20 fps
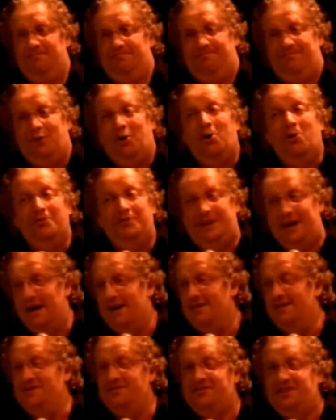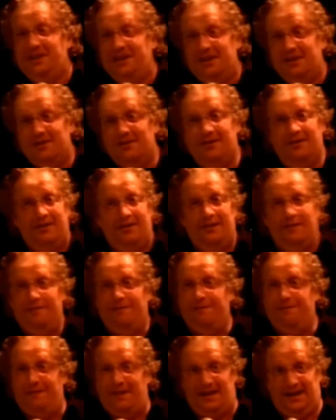the hotel is here,
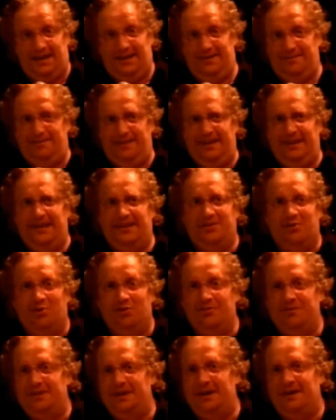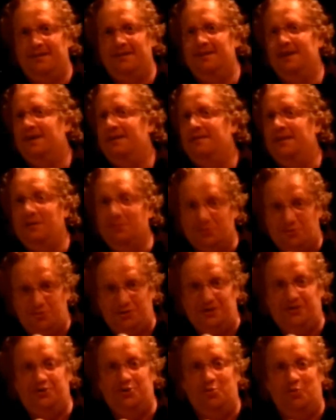find me at the hotel, it will
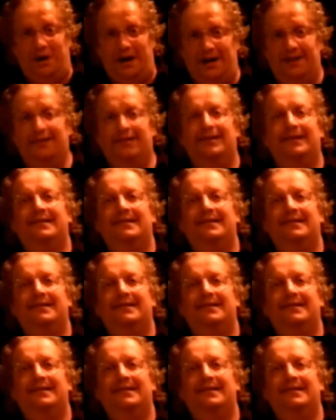treat you well.